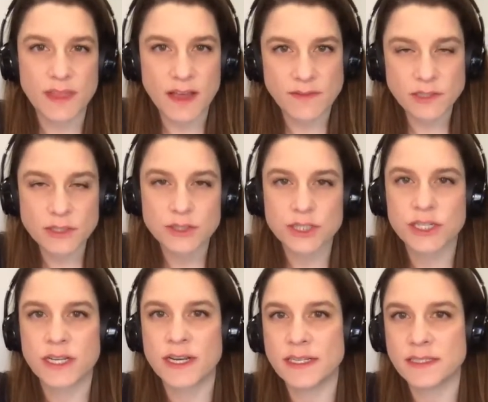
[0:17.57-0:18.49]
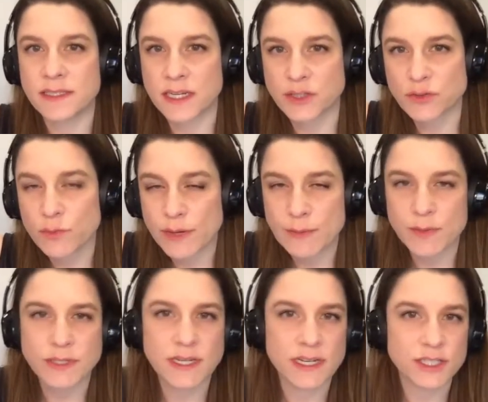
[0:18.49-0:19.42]
evolution and sexual
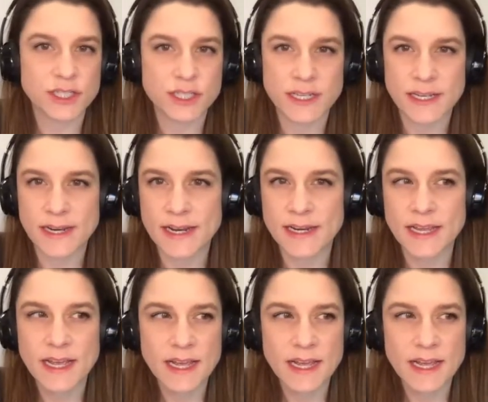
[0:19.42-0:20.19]
reproduction and